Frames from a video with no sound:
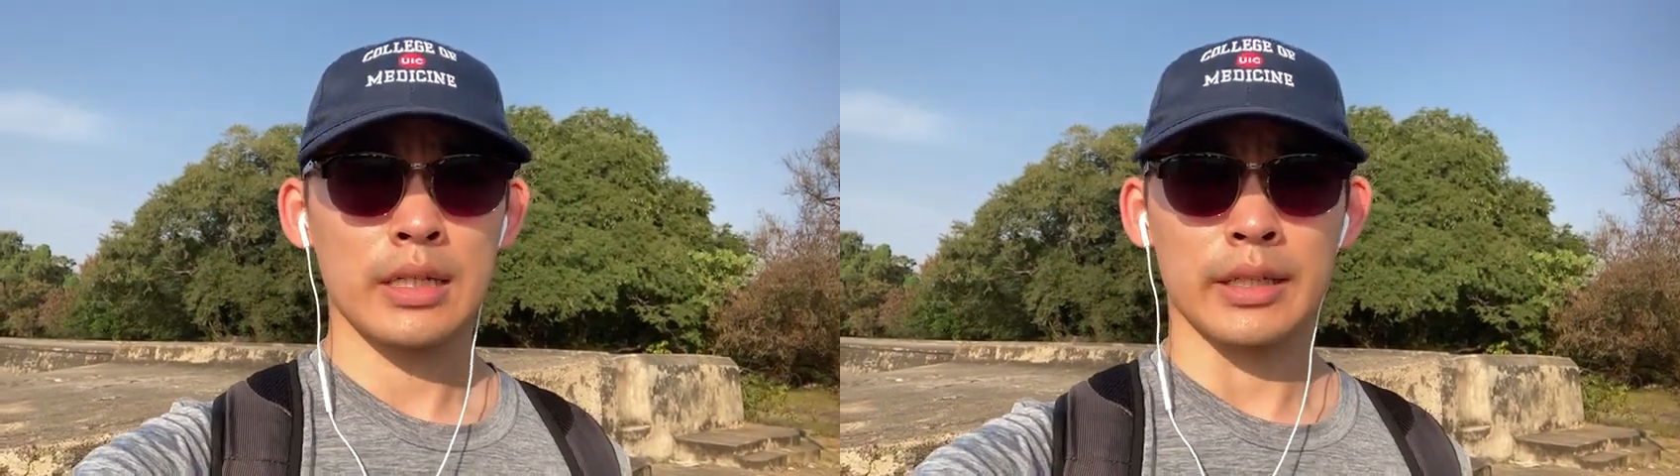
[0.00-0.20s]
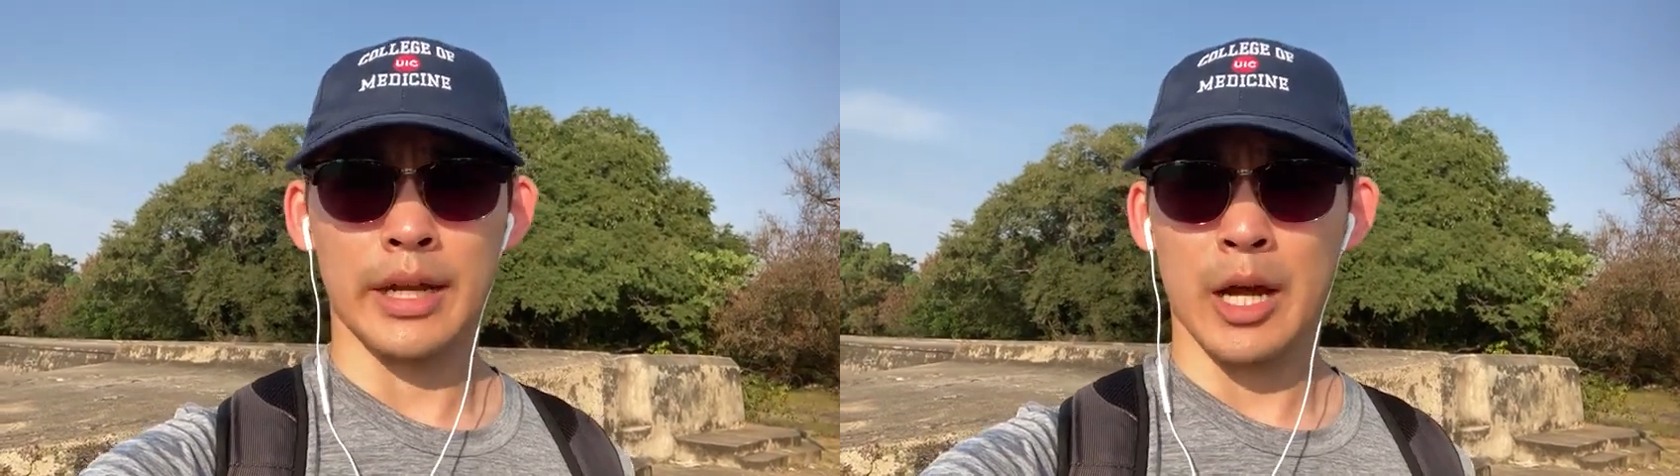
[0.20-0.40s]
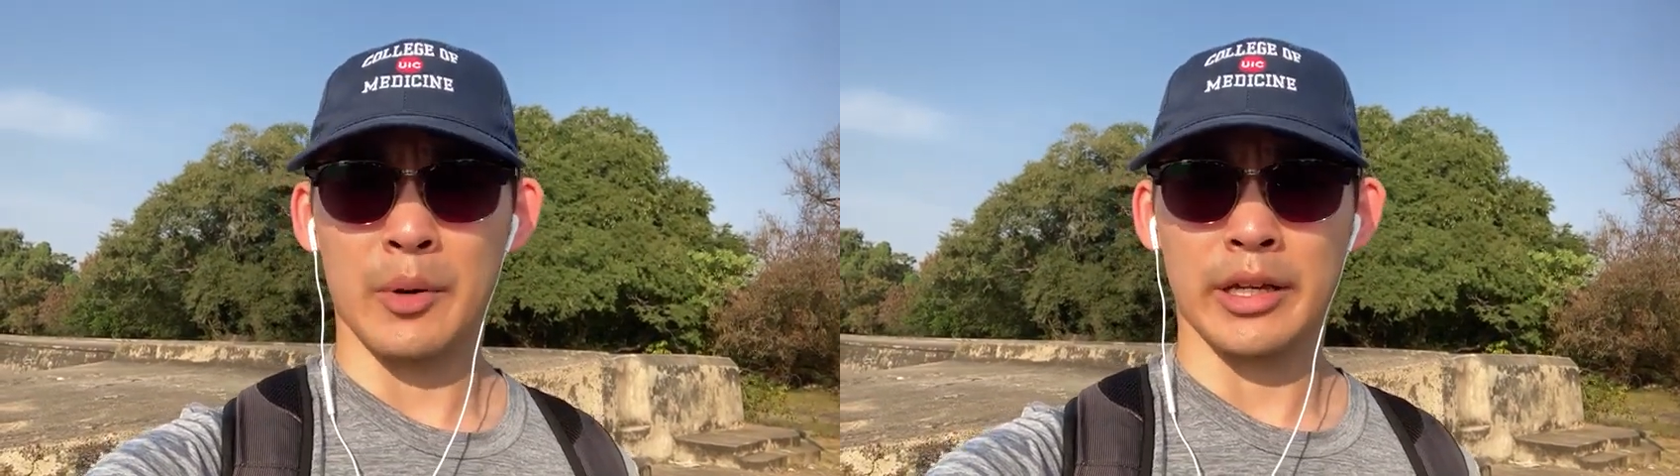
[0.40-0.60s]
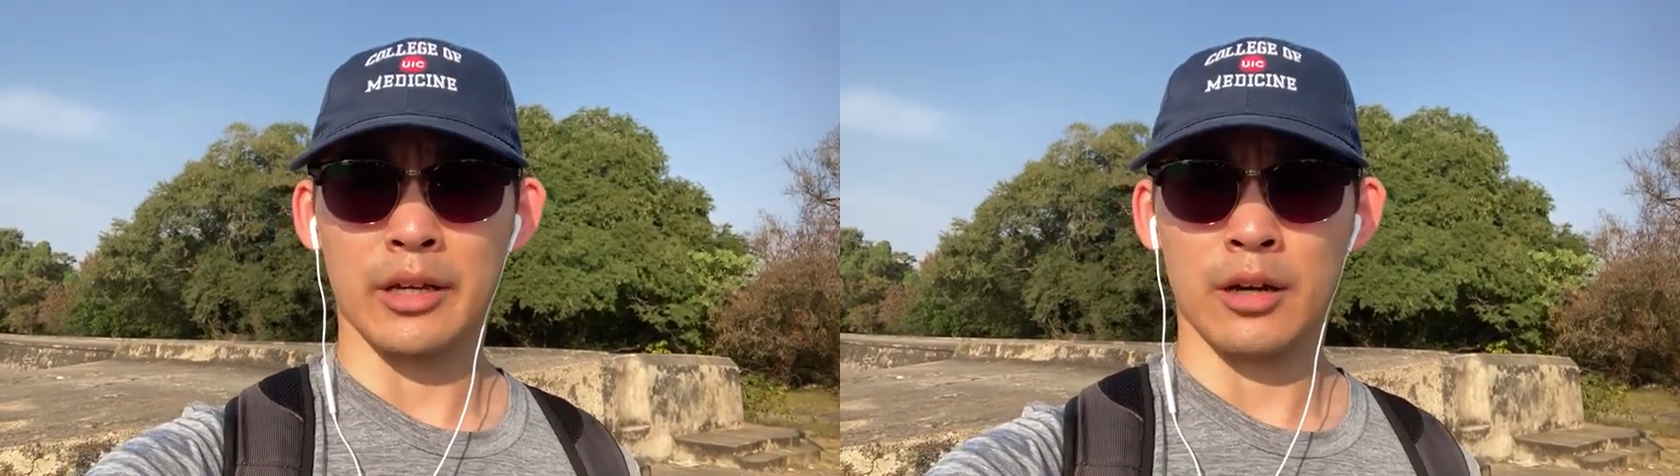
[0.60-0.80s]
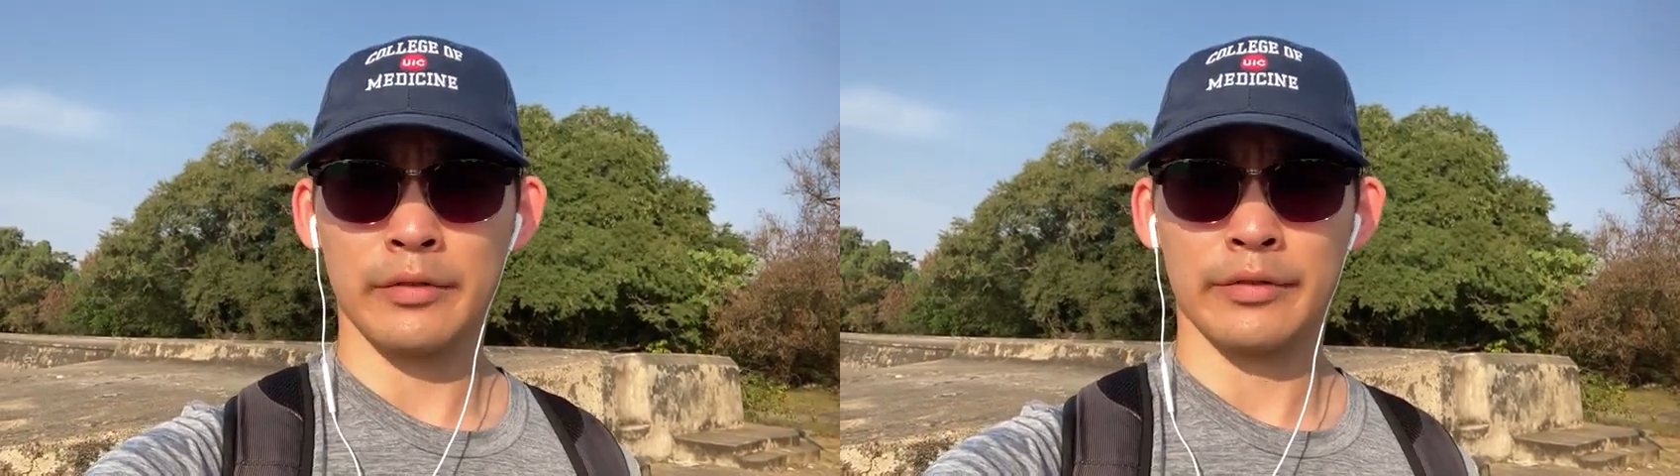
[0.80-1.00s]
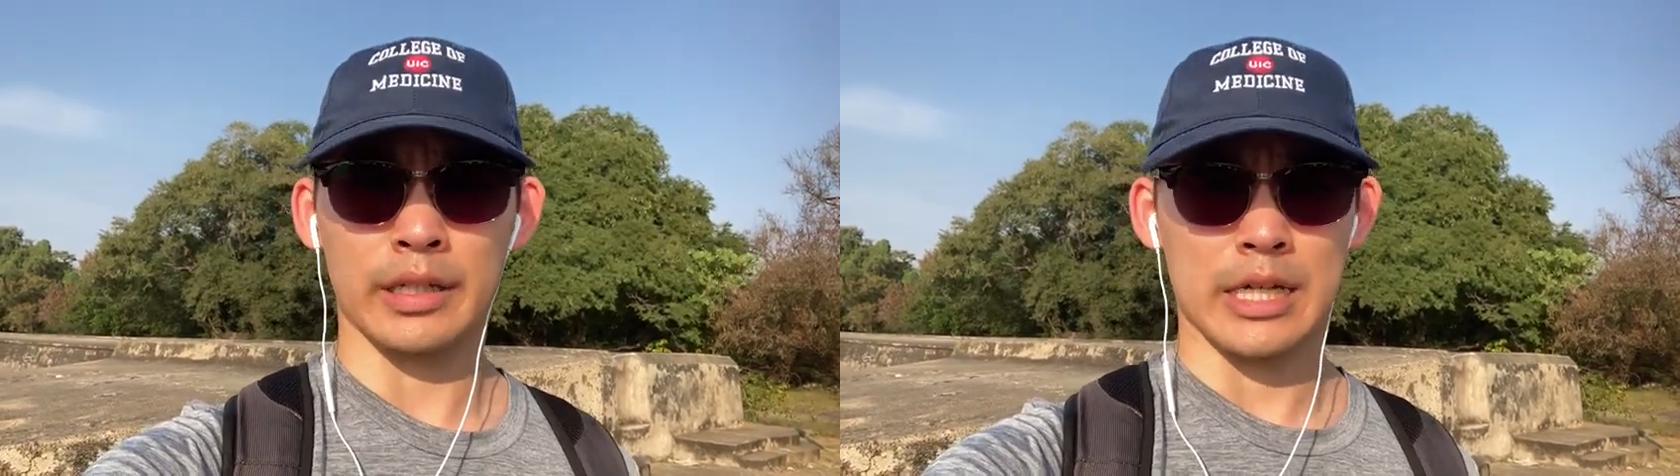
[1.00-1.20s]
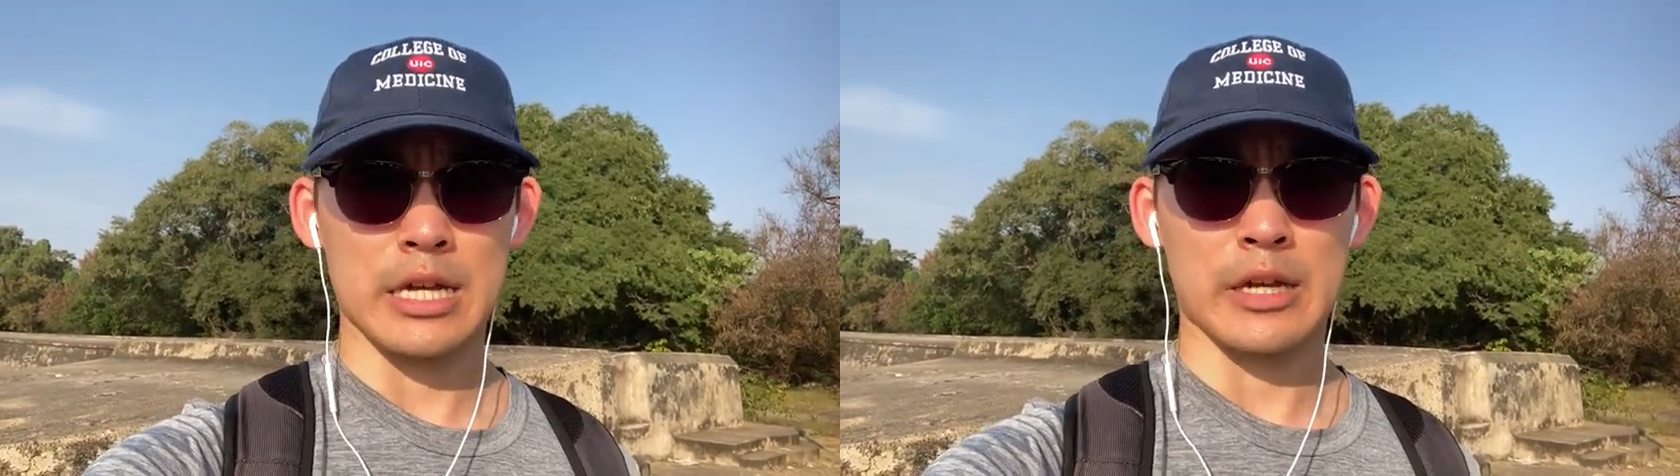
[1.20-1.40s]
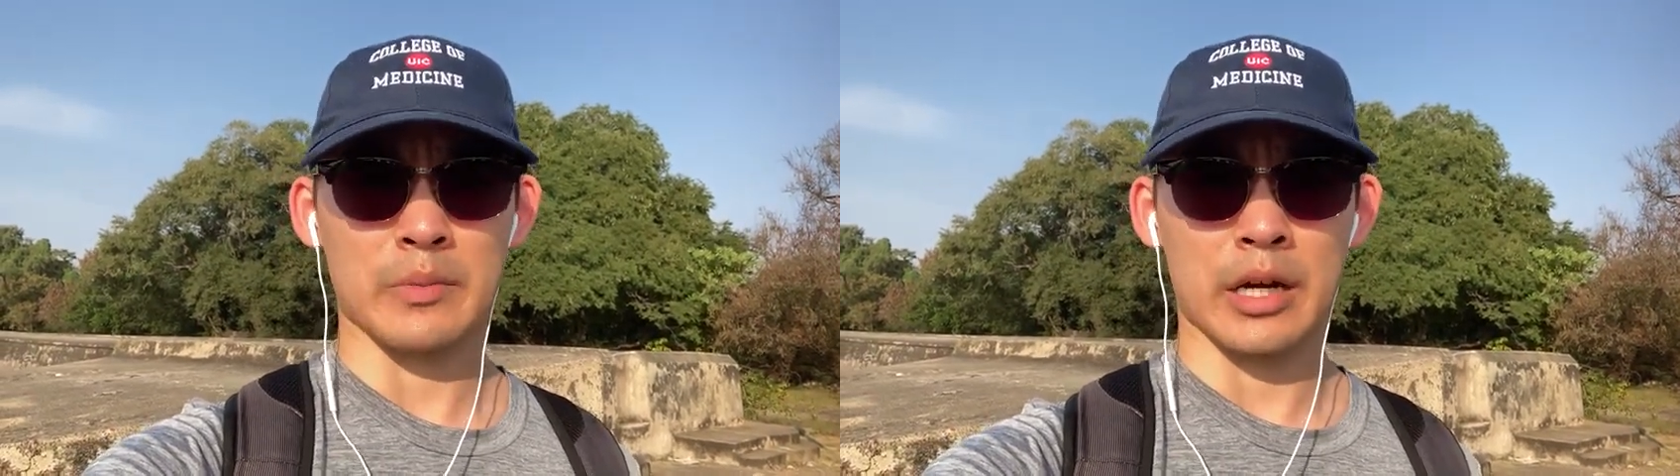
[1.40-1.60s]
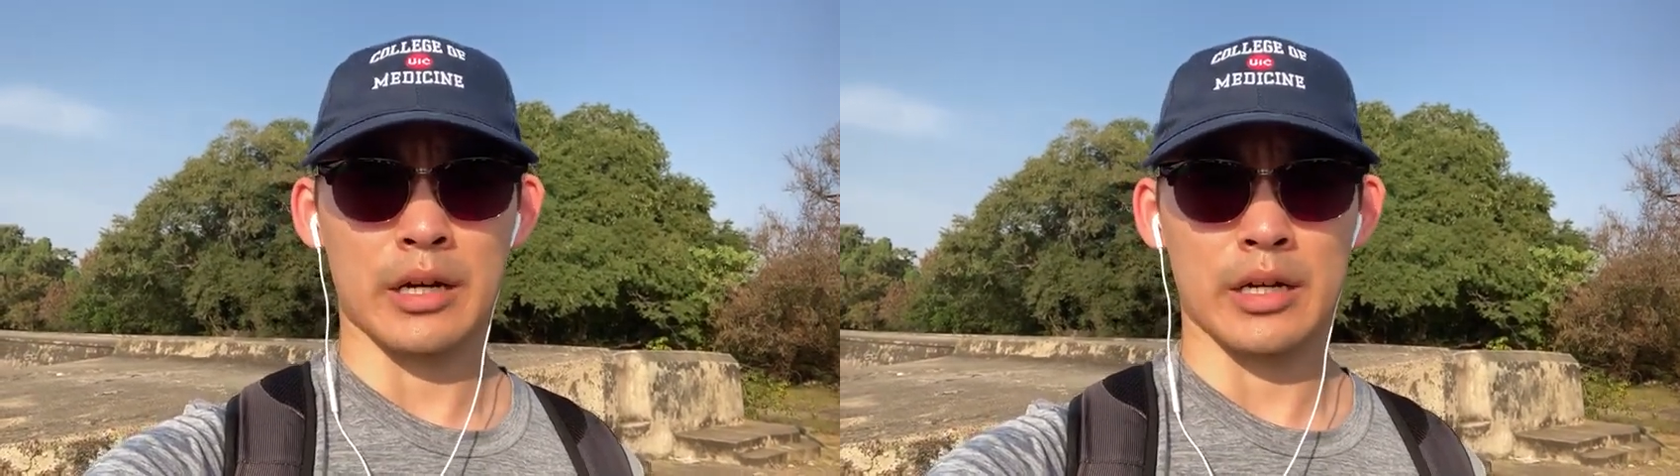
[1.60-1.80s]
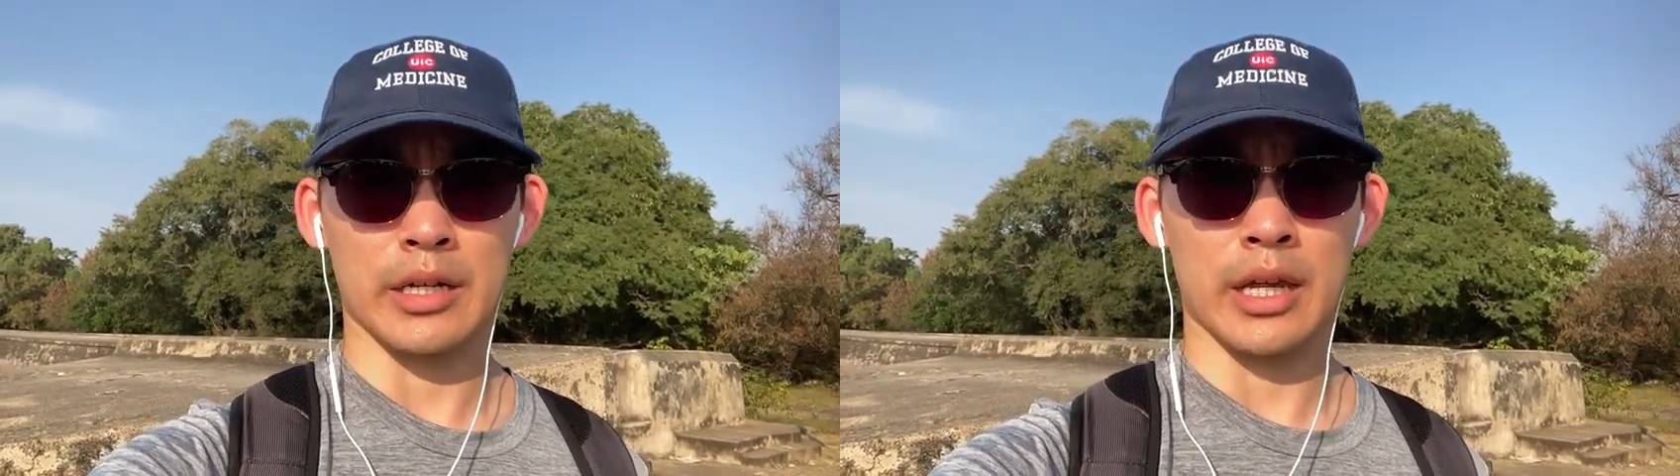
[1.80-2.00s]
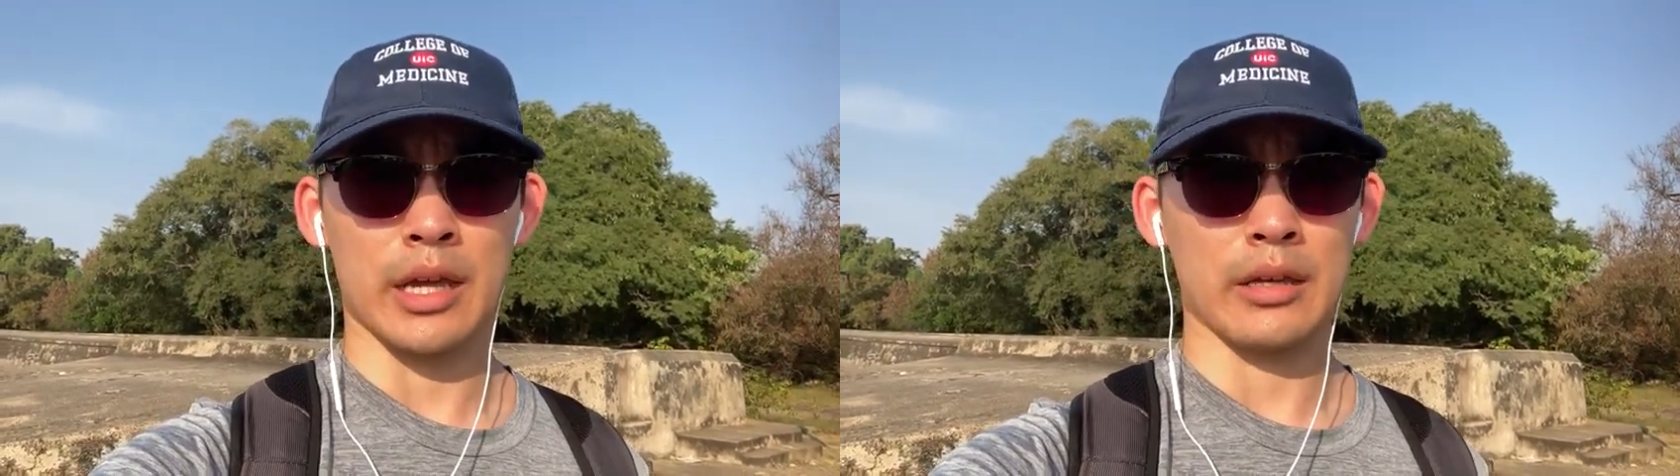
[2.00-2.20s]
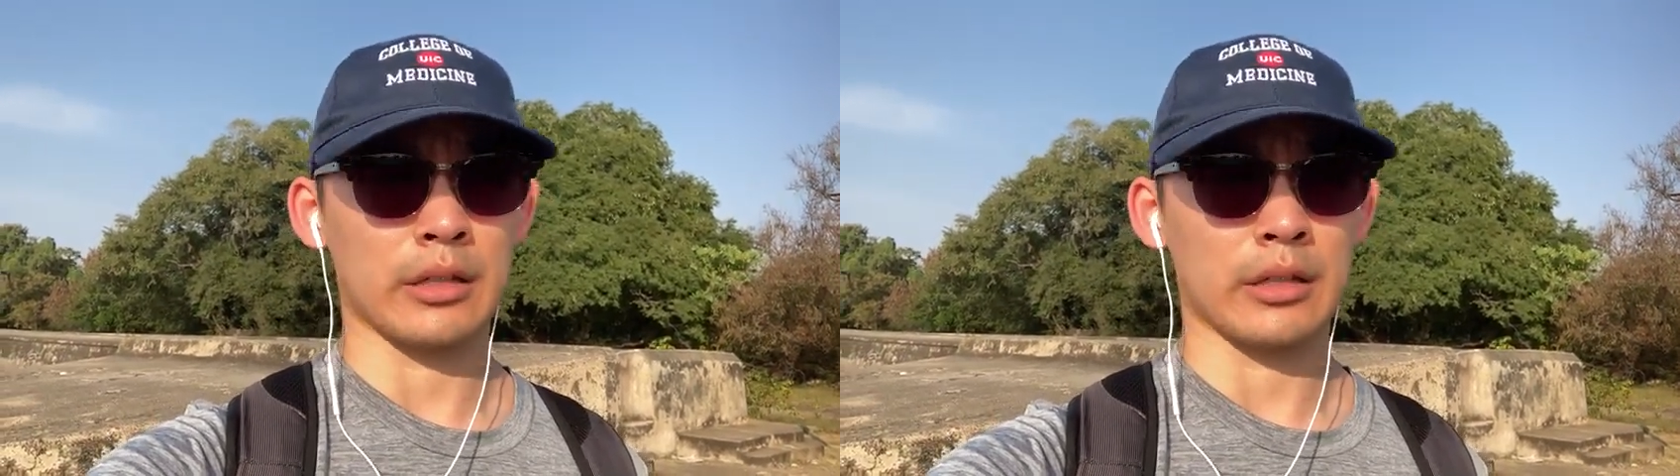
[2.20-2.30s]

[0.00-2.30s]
Today on my day off, I am on